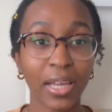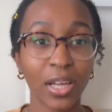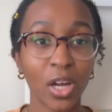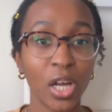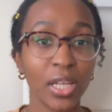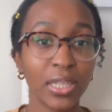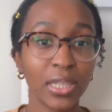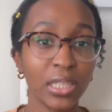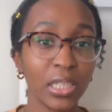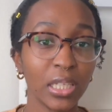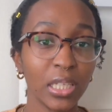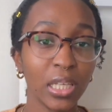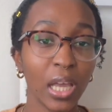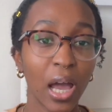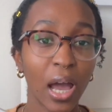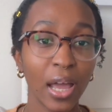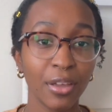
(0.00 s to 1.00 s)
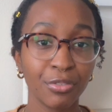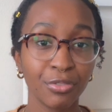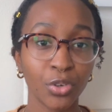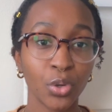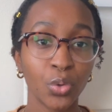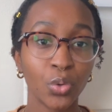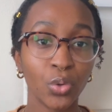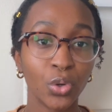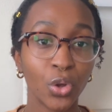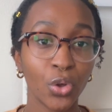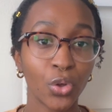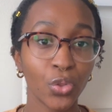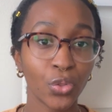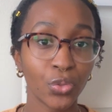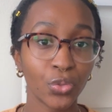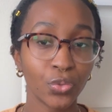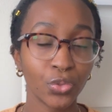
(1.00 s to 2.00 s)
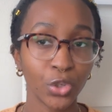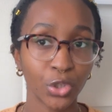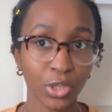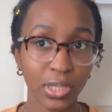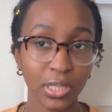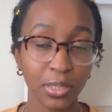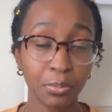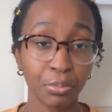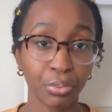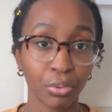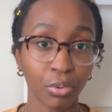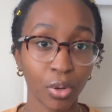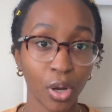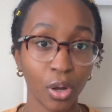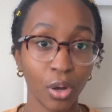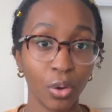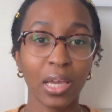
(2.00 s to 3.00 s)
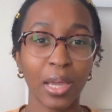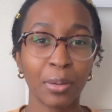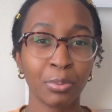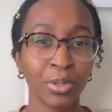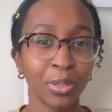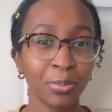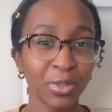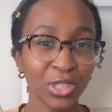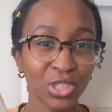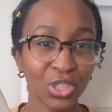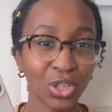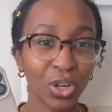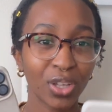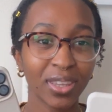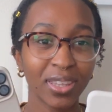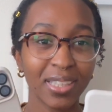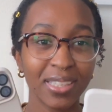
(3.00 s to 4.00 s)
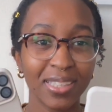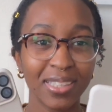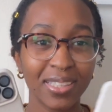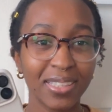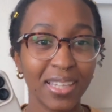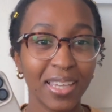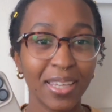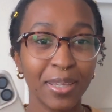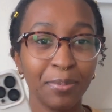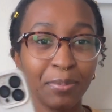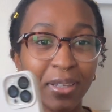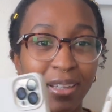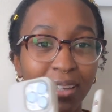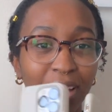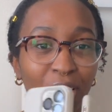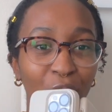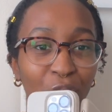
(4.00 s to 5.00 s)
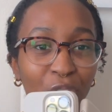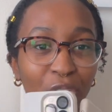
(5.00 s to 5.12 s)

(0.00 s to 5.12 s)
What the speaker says: got the iPhone 13 Pro. I pretty much got the same like color